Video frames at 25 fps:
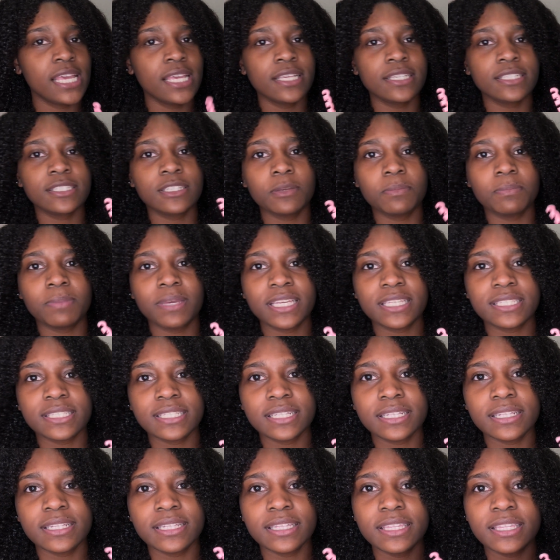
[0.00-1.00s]
So
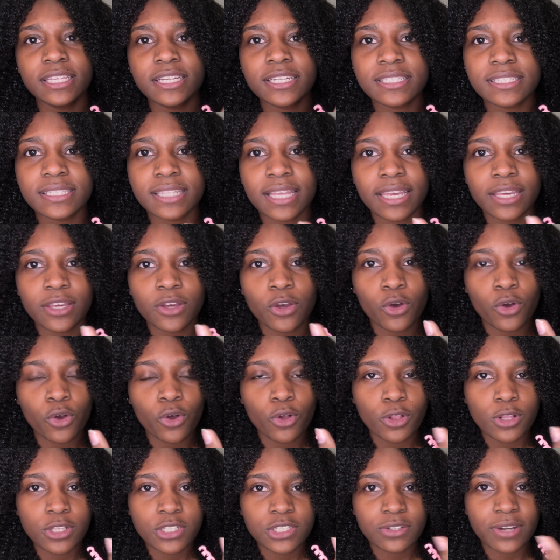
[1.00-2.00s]
basically there's like
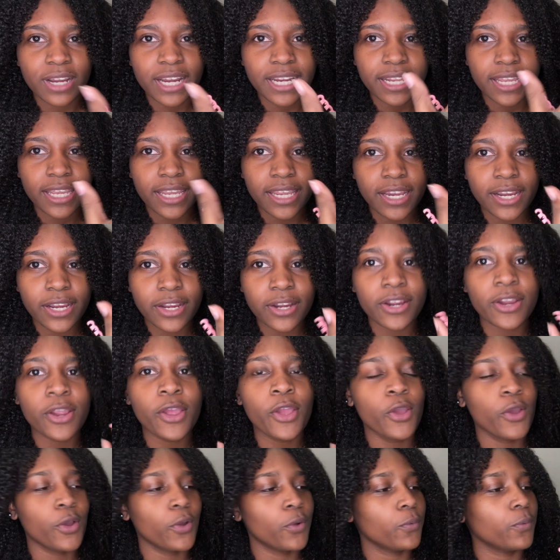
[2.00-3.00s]
holes right here
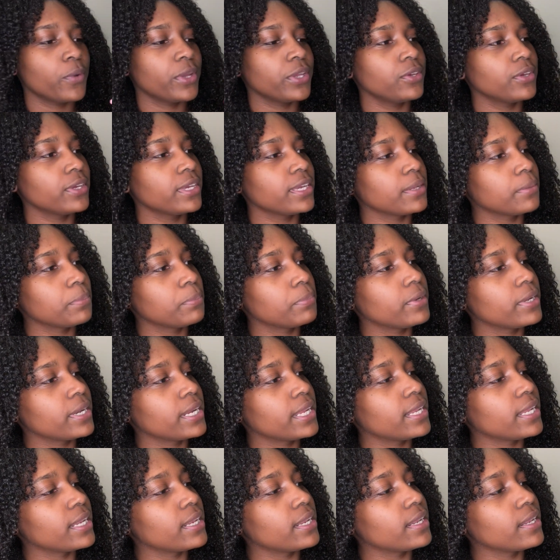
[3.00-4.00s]
where you can put
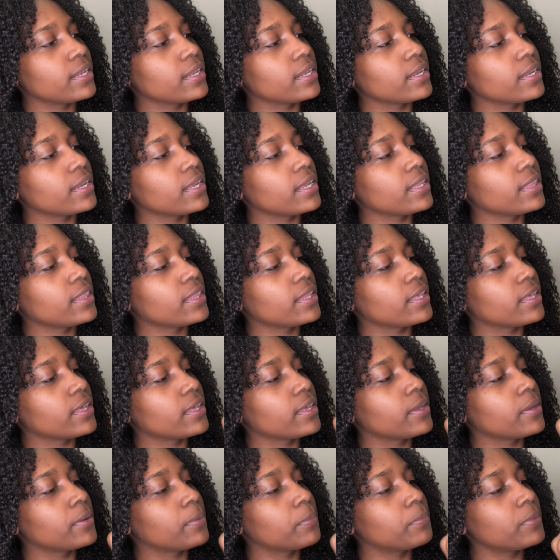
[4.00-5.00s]
it in
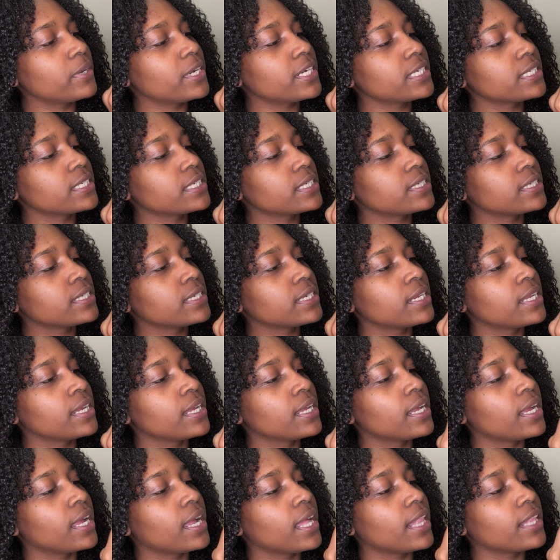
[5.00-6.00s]
the brush.
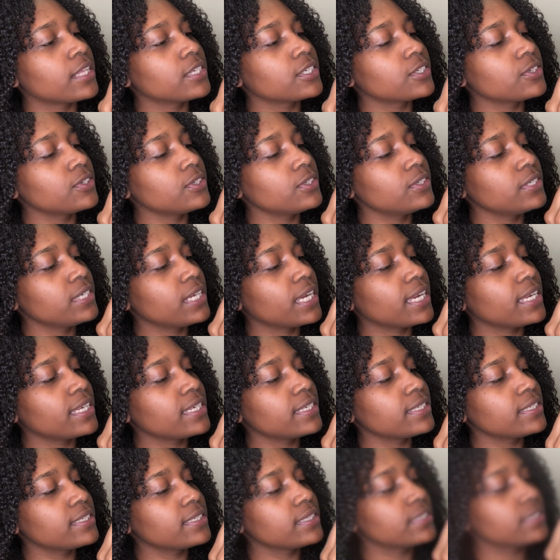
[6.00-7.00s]
I'll show you
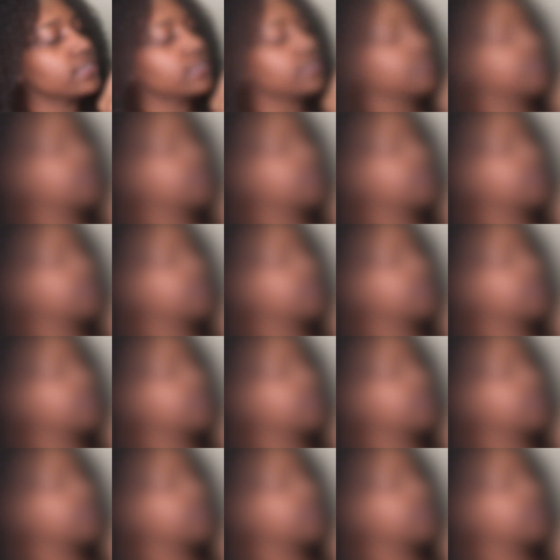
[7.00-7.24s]
guys.